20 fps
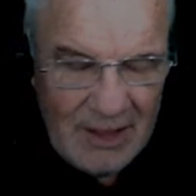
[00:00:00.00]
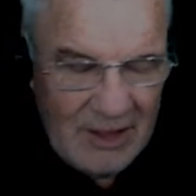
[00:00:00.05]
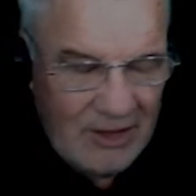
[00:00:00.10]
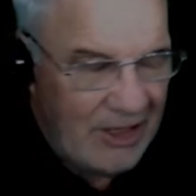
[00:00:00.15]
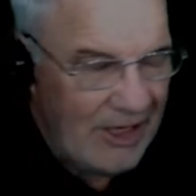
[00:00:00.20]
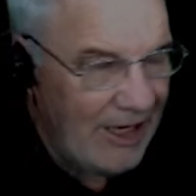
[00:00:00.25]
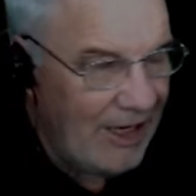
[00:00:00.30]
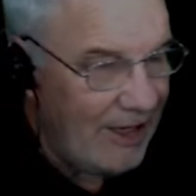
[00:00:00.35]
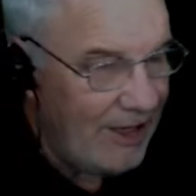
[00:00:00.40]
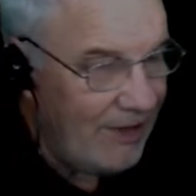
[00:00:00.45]

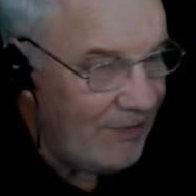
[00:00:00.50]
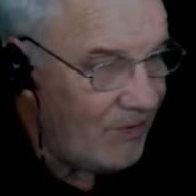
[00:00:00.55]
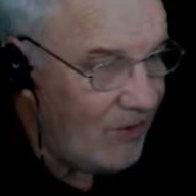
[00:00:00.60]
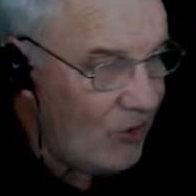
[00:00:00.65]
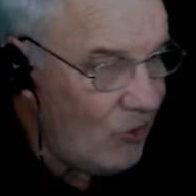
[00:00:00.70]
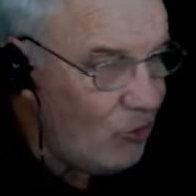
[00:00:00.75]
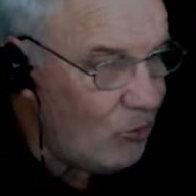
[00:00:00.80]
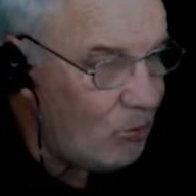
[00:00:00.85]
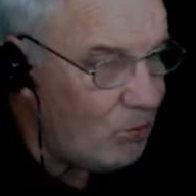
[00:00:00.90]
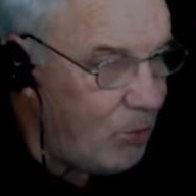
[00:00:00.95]
Now at
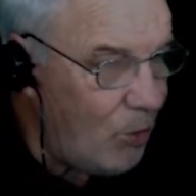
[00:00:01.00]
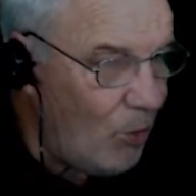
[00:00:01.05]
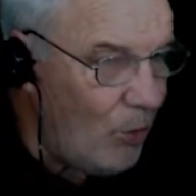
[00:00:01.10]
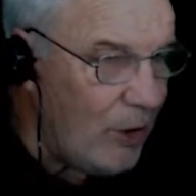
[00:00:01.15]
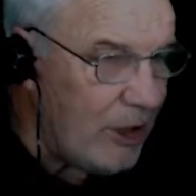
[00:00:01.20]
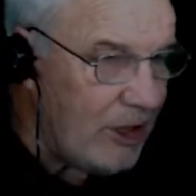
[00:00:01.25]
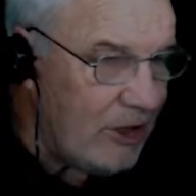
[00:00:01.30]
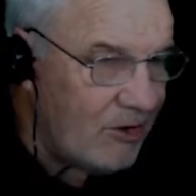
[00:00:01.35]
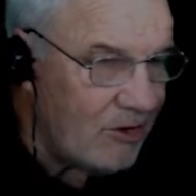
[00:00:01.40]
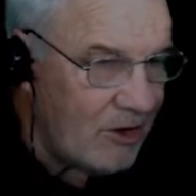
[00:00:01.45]
this
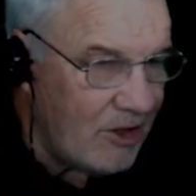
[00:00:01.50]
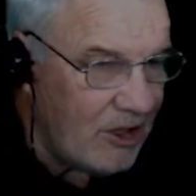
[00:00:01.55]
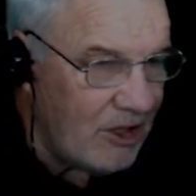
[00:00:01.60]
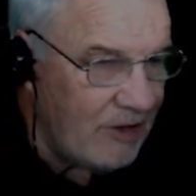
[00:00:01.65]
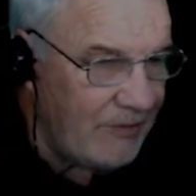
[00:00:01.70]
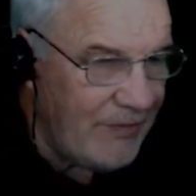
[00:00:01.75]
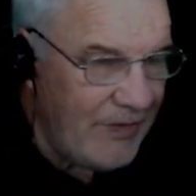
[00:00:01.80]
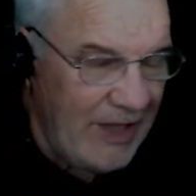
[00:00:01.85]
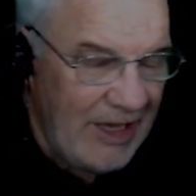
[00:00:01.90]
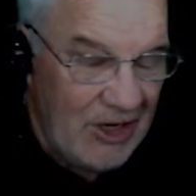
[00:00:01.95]
point,
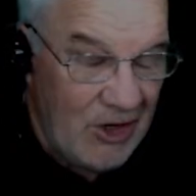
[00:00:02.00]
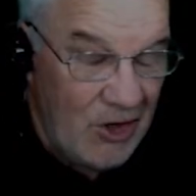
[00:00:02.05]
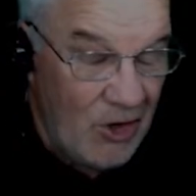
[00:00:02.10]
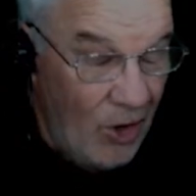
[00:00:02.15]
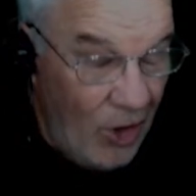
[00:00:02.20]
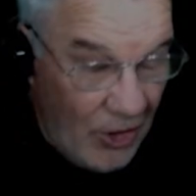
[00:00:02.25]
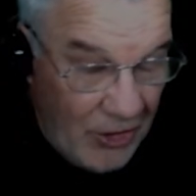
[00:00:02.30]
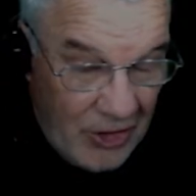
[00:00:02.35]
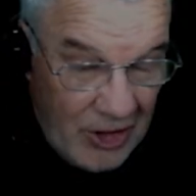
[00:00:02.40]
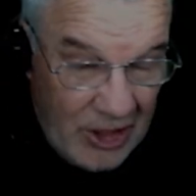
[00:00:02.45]
if they're
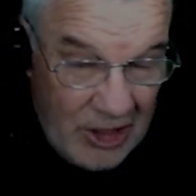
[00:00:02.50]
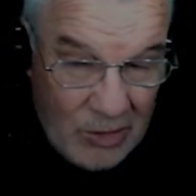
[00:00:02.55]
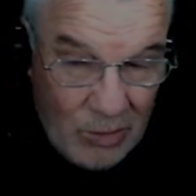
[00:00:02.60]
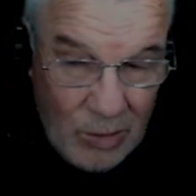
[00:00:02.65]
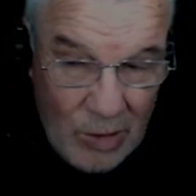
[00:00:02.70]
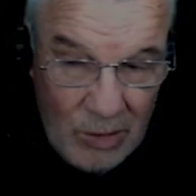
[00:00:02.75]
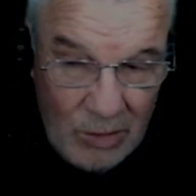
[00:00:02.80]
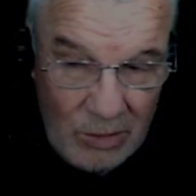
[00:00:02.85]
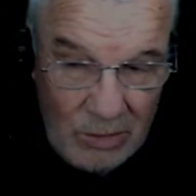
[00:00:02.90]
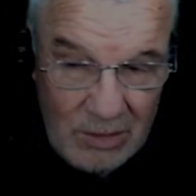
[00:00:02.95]
not
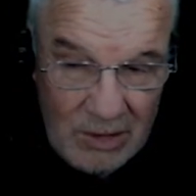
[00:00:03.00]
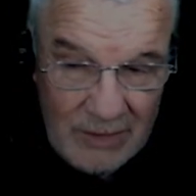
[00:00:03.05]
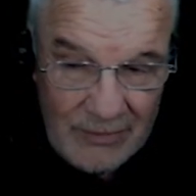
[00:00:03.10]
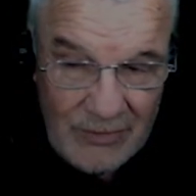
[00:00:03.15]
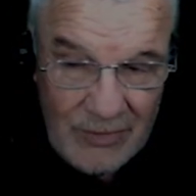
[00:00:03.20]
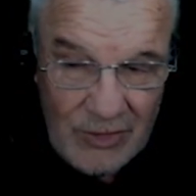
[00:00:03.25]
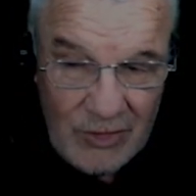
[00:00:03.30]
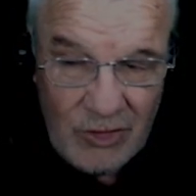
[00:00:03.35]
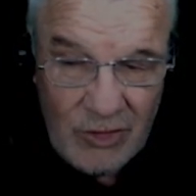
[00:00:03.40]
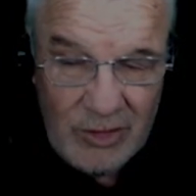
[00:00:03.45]
equal,
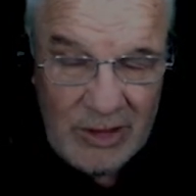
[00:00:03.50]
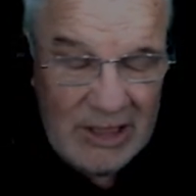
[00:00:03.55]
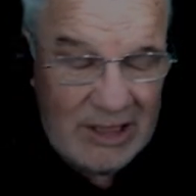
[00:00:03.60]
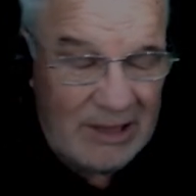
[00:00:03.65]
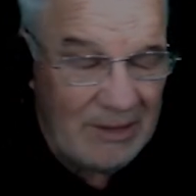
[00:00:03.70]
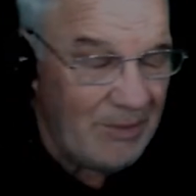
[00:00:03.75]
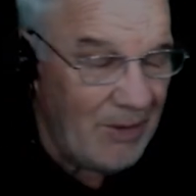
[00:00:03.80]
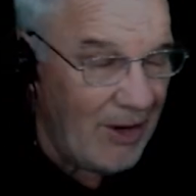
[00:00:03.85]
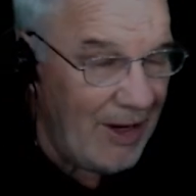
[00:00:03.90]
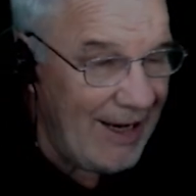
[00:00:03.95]
if you're doing
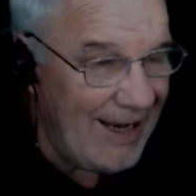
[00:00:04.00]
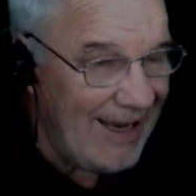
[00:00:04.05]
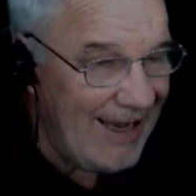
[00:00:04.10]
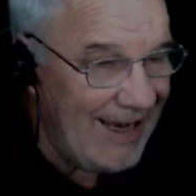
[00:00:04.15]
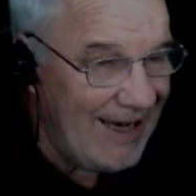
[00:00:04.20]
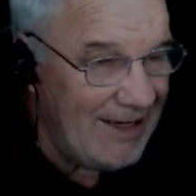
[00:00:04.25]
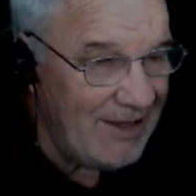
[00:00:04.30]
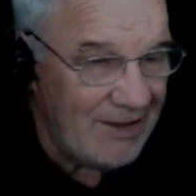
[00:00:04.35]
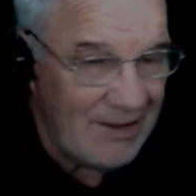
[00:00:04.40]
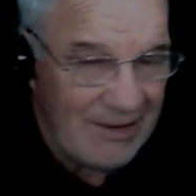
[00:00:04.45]
it by
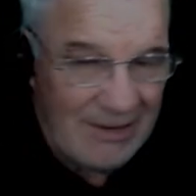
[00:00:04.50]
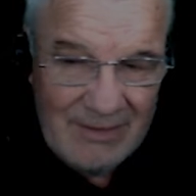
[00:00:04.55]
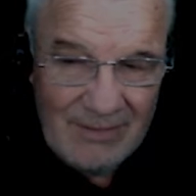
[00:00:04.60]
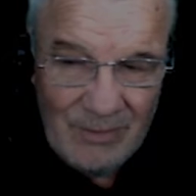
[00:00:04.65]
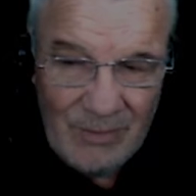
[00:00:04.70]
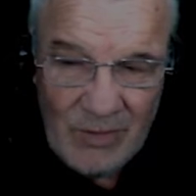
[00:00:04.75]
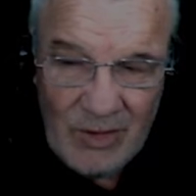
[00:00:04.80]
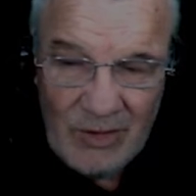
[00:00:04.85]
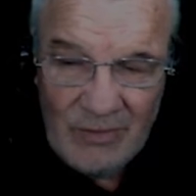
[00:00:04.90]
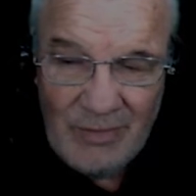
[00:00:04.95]
hand,
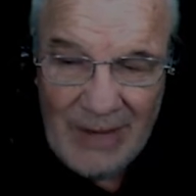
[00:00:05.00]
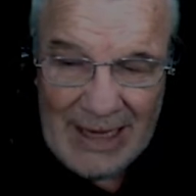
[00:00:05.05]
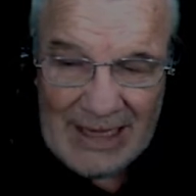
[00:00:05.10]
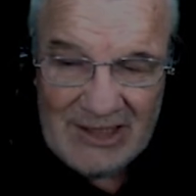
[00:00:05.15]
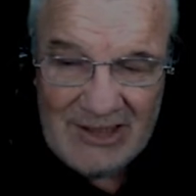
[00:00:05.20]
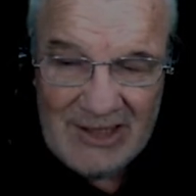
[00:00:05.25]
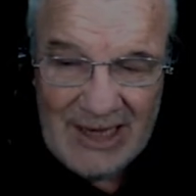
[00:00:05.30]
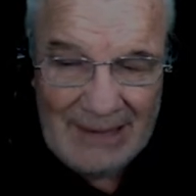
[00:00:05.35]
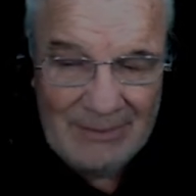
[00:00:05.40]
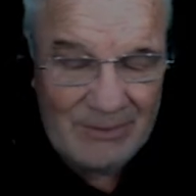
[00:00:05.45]
you've
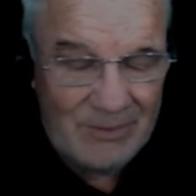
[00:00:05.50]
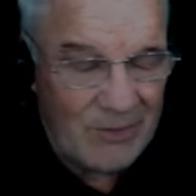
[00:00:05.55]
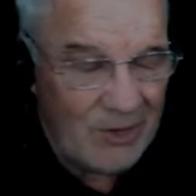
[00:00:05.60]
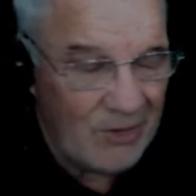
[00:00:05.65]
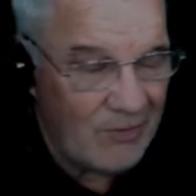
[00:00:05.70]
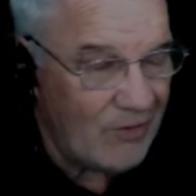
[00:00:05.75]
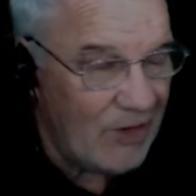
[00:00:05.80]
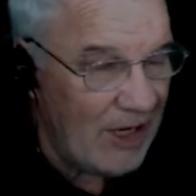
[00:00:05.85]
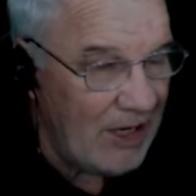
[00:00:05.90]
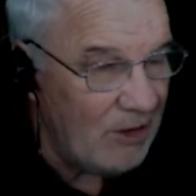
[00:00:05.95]
mucked up,
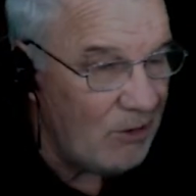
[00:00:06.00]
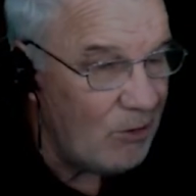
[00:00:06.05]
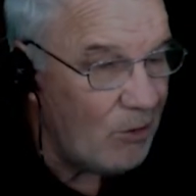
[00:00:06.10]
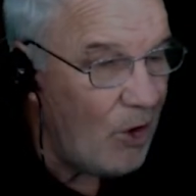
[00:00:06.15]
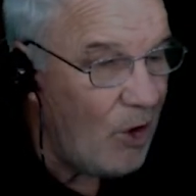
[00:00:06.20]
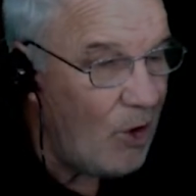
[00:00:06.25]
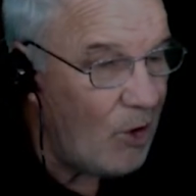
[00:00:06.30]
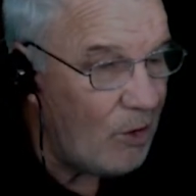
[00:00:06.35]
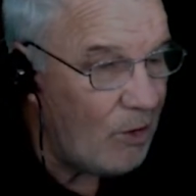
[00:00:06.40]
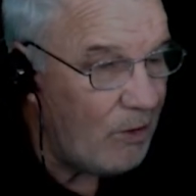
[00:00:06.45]
you've done it
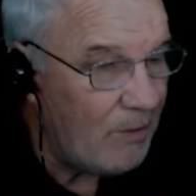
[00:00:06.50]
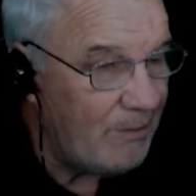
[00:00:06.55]
wrong.